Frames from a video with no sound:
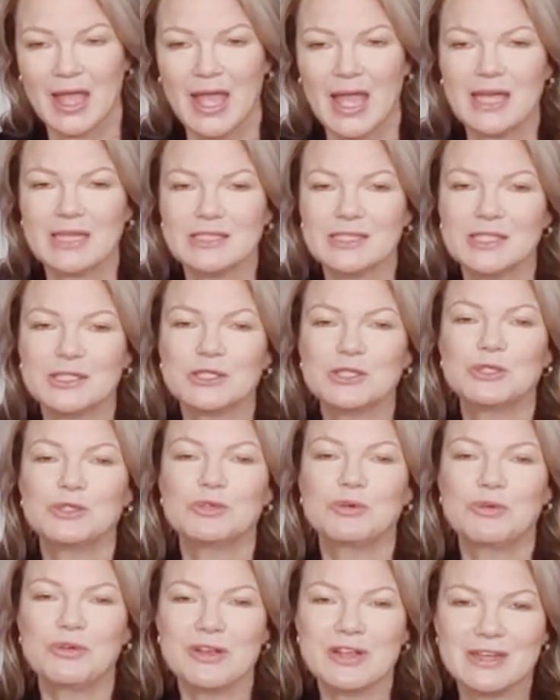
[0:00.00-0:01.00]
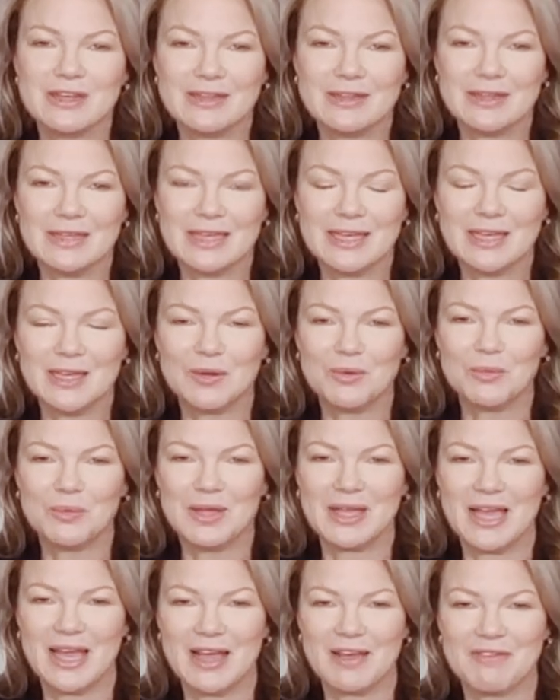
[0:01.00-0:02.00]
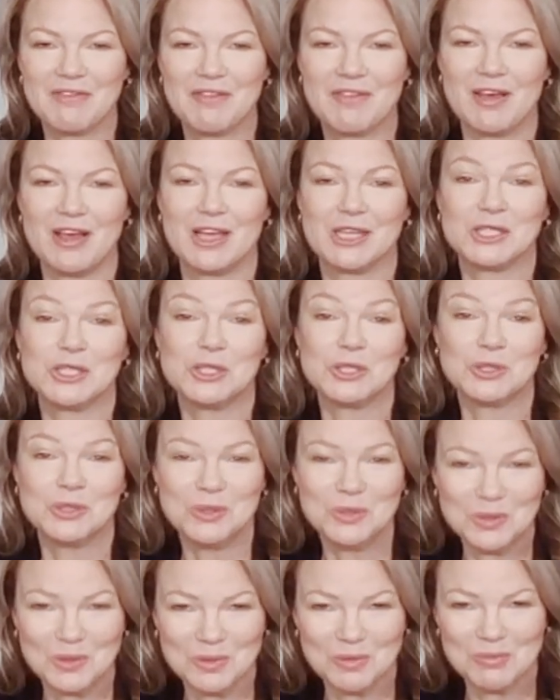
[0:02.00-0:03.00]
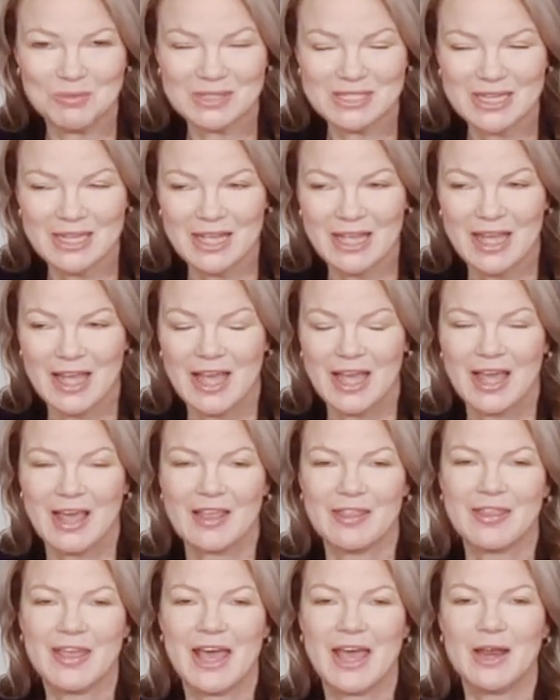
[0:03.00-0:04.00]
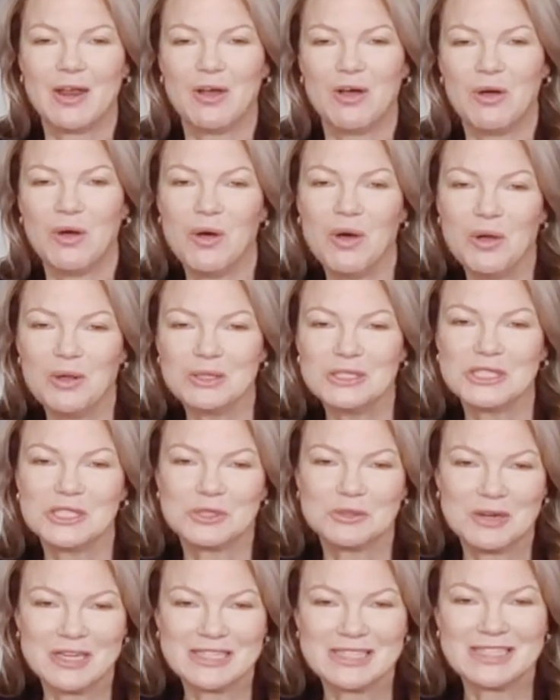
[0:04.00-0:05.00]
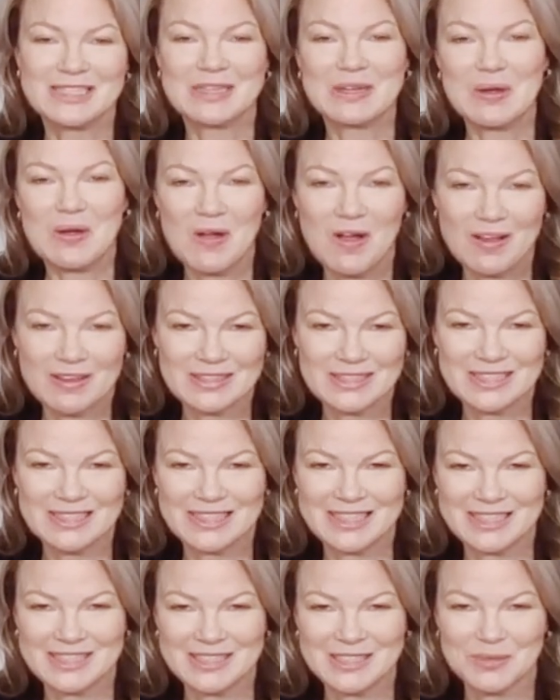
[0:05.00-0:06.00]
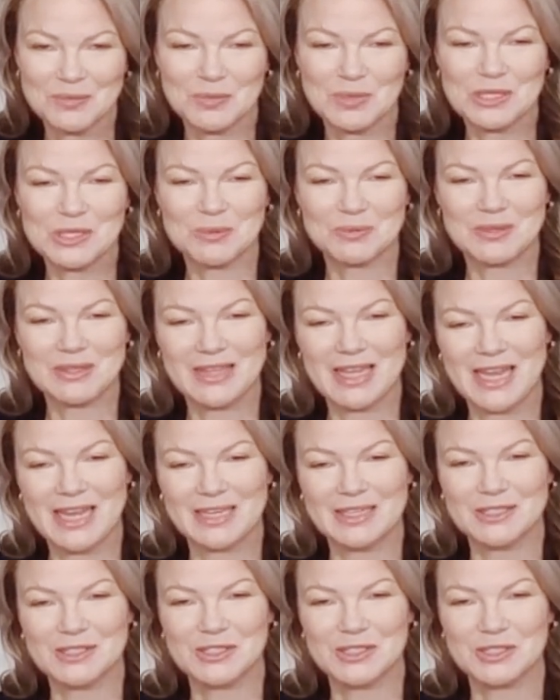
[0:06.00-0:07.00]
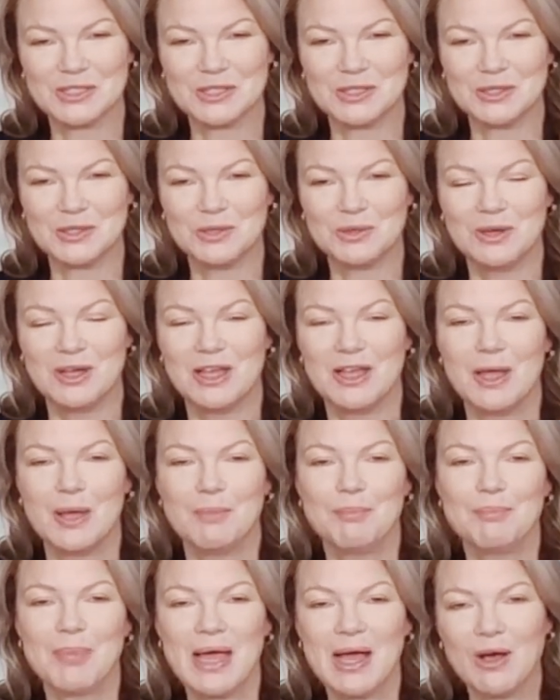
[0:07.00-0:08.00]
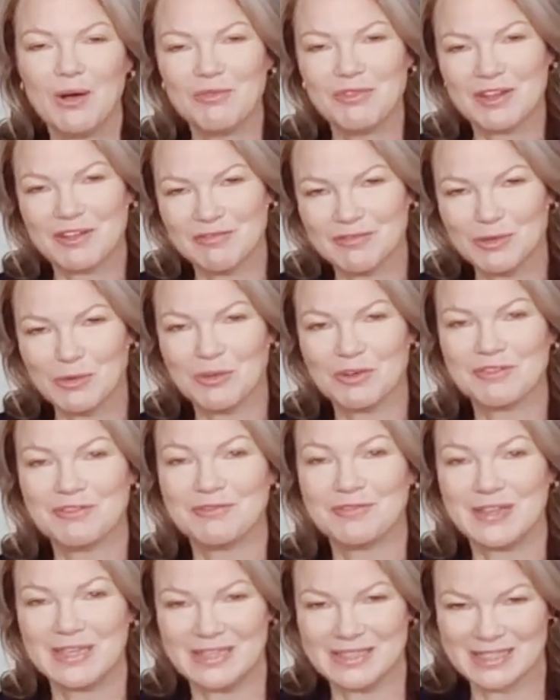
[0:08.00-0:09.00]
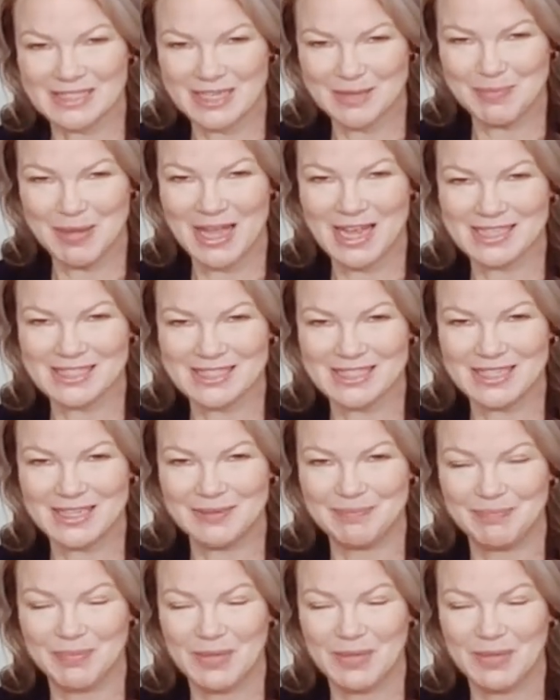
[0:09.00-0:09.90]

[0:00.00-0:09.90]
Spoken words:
And historically, we have assumed that all stress incontinence was related to pelvic floor fitness capacity.